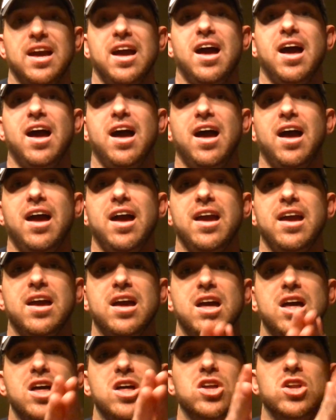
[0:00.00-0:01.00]
I
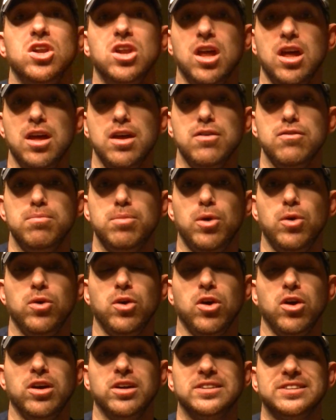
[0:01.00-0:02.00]
love
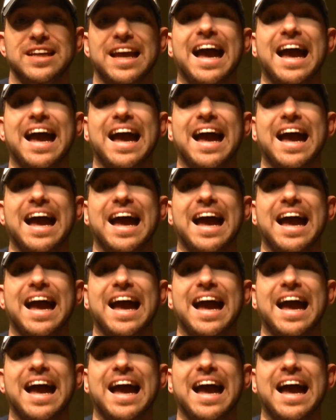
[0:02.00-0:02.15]
Bogarts.